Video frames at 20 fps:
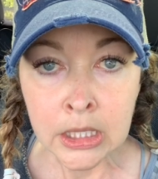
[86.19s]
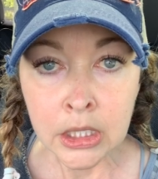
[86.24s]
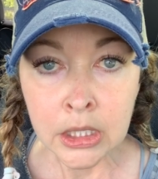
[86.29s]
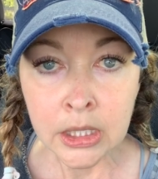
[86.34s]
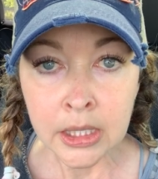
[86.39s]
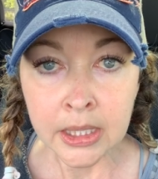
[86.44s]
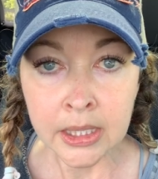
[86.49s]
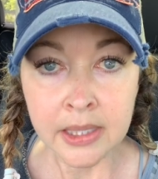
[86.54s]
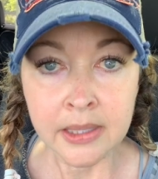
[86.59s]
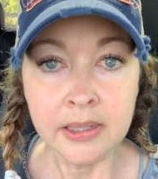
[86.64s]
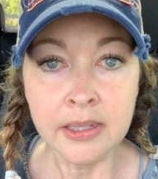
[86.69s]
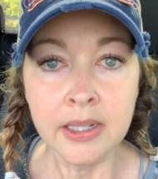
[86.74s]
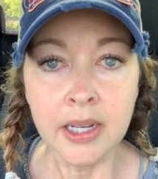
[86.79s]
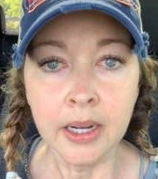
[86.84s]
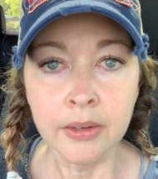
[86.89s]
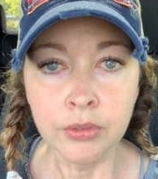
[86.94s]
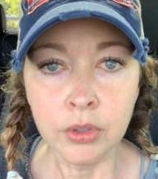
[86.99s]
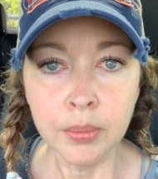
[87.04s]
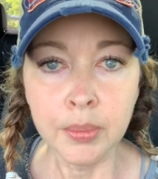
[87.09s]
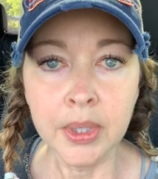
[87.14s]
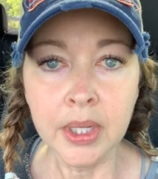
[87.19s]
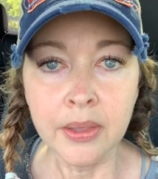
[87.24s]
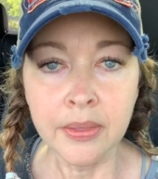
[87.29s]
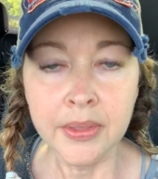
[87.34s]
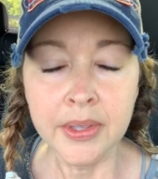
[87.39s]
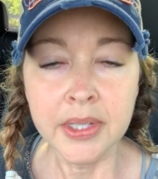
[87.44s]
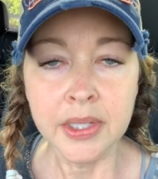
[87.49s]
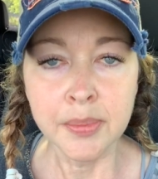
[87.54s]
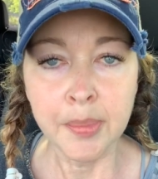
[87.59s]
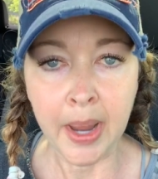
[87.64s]
it has never been
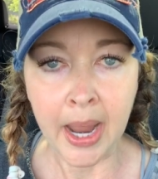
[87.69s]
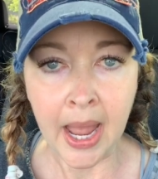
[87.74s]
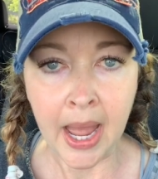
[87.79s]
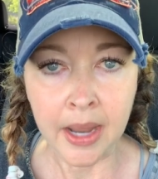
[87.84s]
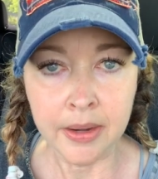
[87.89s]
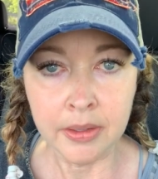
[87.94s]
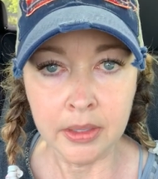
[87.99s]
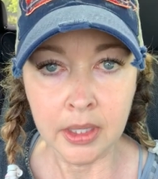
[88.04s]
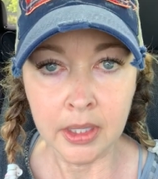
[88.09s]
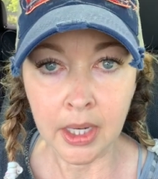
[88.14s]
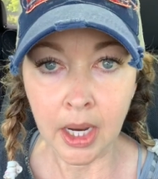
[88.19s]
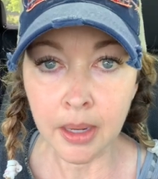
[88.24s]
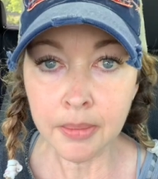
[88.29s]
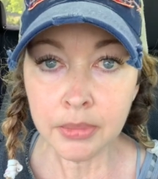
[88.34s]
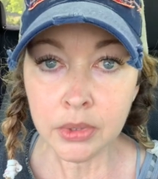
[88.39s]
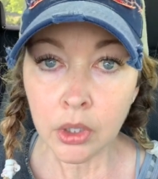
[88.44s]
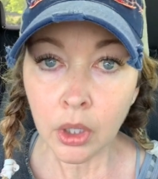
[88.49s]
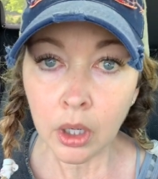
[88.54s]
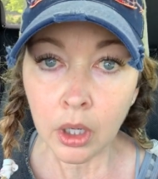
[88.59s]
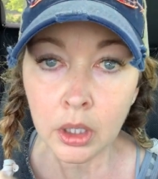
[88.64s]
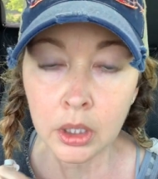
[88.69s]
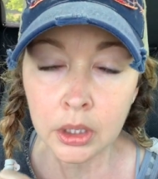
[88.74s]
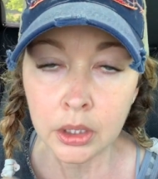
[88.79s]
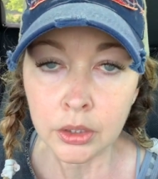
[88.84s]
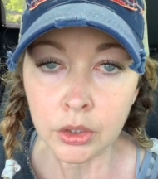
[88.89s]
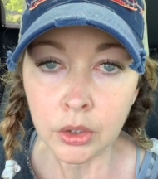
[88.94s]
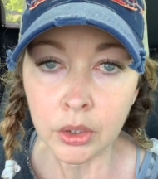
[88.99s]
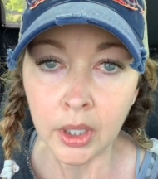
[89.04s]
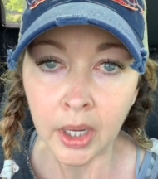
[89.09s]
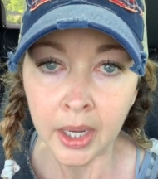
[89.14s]
this bad. And I'm
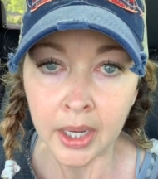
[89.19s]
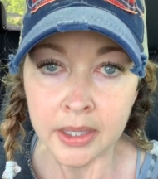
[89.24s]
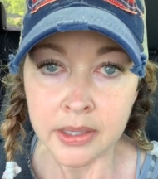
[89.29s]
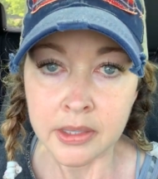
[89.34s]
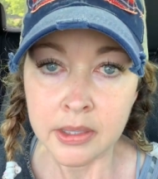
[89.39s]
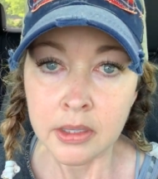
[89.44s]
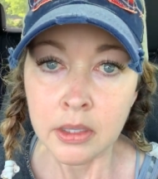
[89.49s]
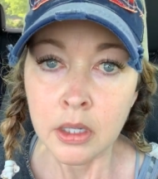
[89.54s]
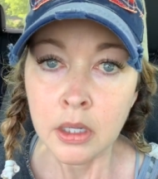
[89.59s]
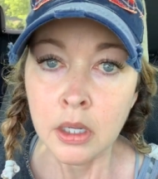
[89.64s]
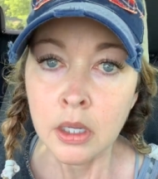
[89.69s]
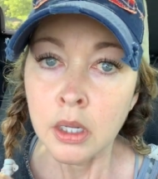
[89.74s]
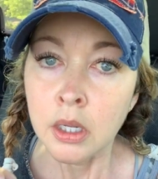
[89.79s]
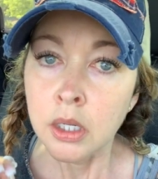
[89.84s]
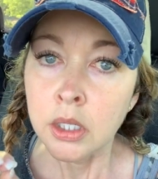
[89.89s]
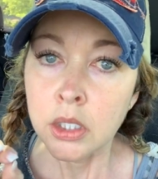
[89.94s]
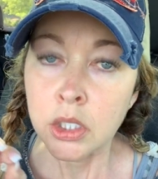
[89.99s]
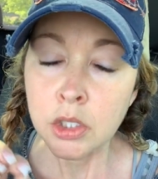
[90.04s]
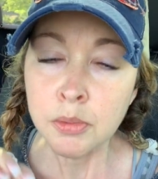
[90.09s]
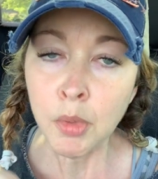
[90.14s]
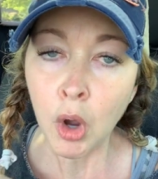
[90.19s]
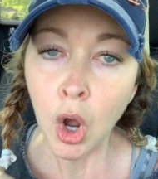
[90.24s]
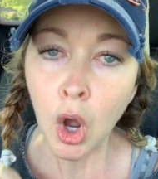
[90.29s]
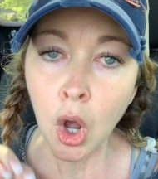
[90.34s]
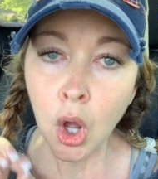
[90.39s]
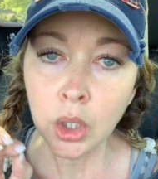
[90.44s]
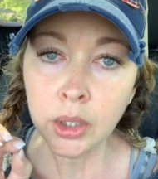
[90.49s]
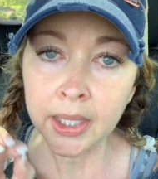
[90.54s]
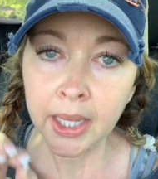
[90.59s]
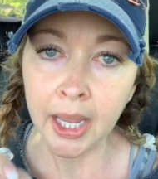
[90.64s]
talking, you guys,
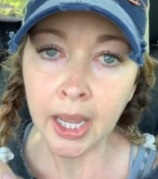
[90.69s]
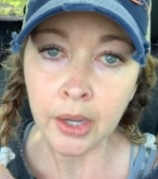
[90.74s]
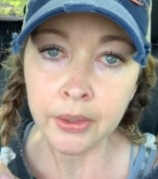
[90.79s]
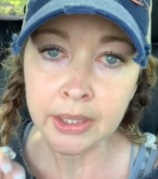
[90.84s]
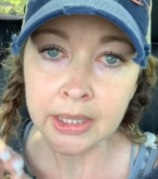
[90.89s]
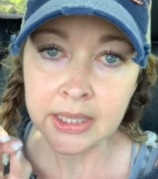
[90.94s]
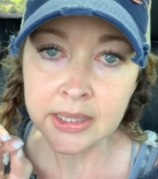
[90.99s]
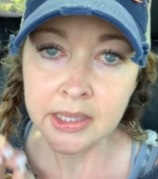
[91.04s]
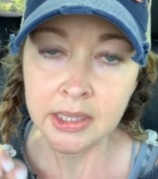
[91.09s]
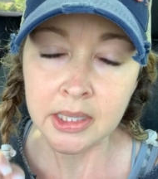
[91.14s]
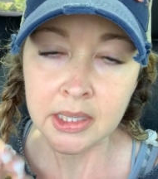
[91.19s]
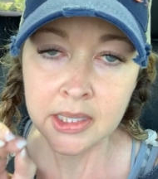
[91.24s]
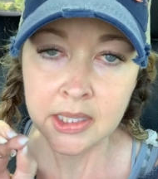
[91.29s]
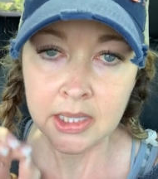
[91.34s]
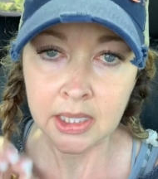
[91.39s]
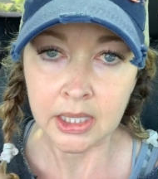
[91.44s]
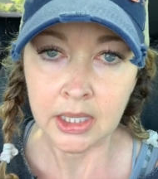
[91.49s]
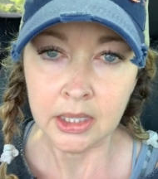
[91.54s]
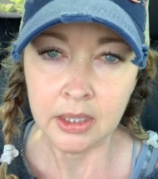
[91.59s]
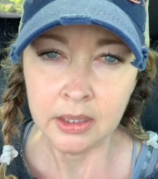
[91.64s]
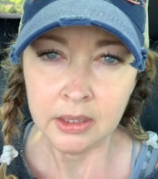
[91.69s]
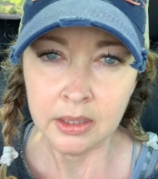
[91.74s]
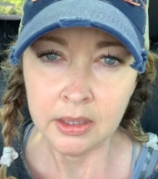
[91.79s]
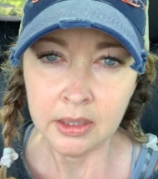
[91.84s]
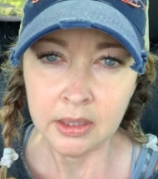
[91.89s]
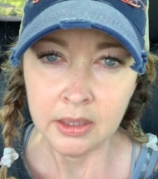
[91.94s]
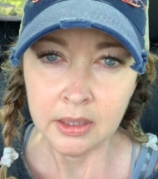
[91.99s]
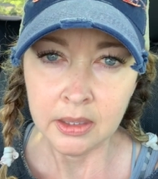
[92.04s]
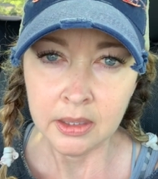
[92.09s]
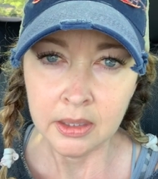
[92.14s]
small county Tennessee.
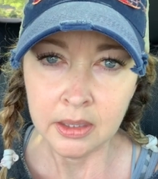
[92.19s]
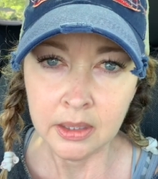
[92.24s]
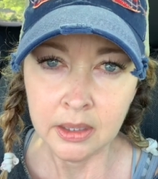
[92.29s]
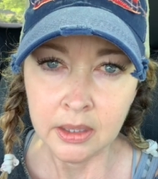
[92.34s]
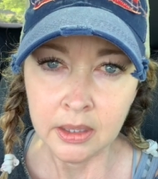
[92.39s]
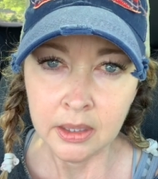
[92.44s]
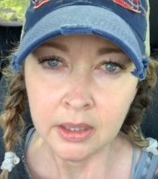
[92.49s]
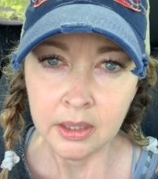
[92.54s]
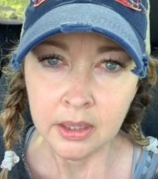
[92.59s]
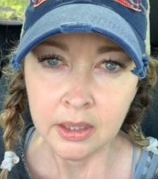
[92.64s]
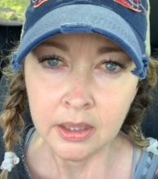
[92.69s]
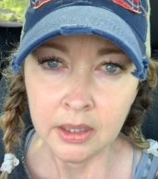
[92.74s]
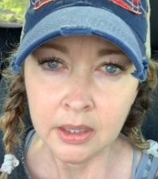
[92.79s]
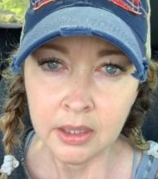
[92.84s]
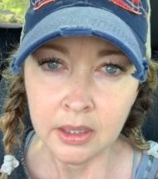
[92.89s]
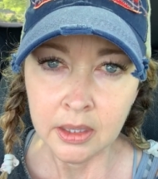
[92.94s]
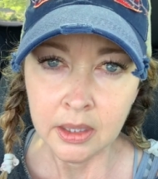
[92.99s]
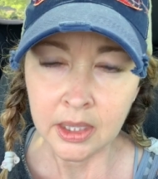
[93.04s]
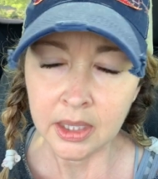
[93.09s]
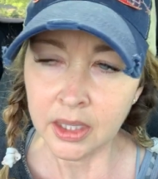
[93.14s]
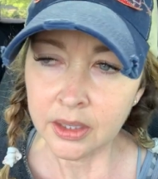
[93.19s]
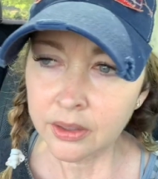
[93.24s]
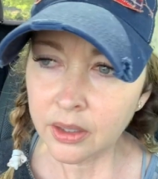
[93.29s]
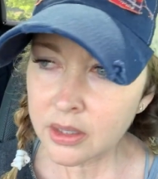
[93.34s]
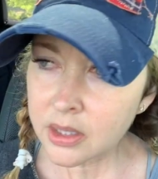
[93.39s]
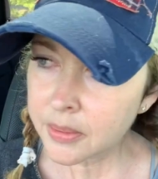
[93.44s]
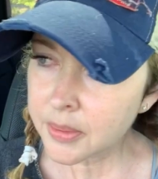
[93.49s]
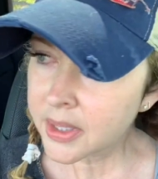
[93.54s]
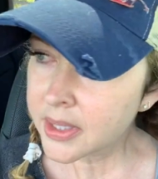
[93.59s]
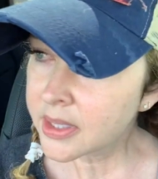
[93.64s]
And I thought
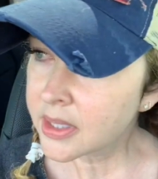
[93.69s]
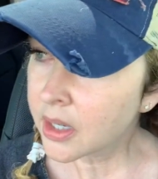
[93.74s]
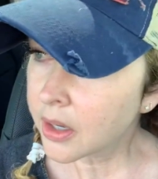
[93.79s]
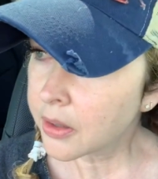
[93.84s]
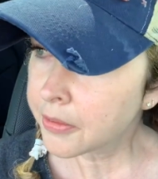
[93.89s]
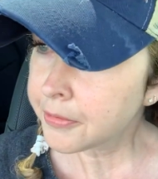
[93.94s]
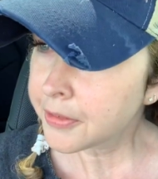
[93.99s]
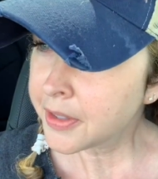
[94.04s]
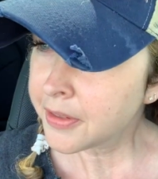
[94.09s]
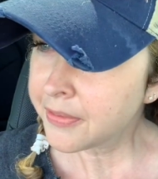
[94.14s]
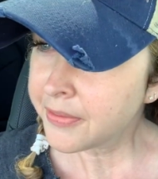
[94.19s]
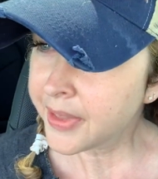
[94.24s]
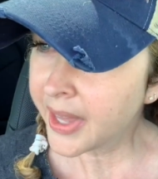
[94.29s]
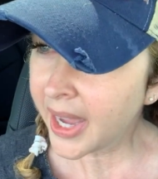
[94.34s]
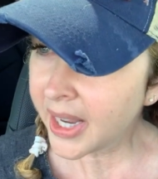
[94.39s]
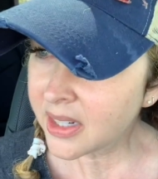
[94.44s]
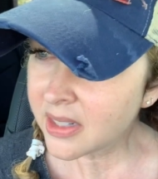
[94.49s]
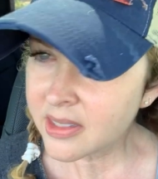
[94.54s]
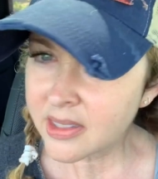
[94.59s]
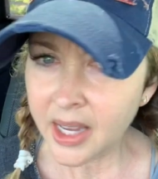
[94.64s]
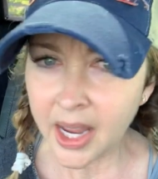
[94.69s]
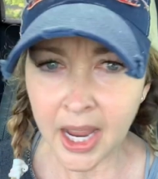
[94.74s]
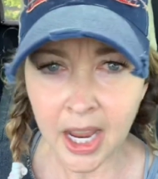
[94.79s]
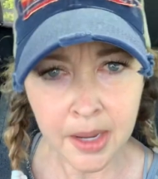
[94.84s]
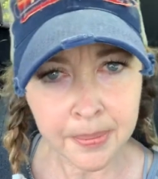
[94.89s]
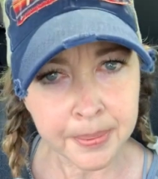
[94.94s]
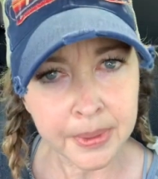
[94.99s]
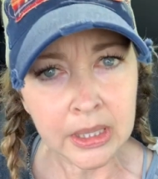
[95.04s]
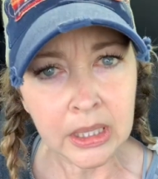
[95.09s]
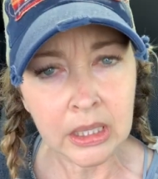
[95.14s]
to myself, if that is
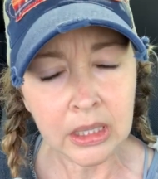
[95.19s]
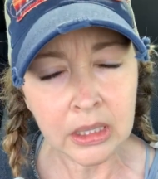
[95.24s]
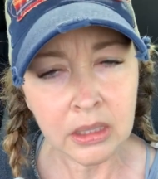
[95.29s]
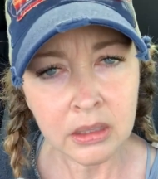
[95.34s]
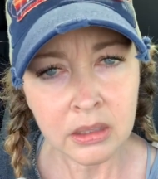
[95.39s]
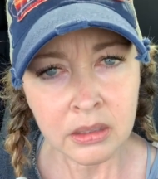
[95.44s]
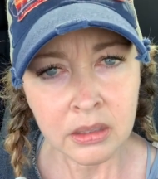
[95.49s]
happening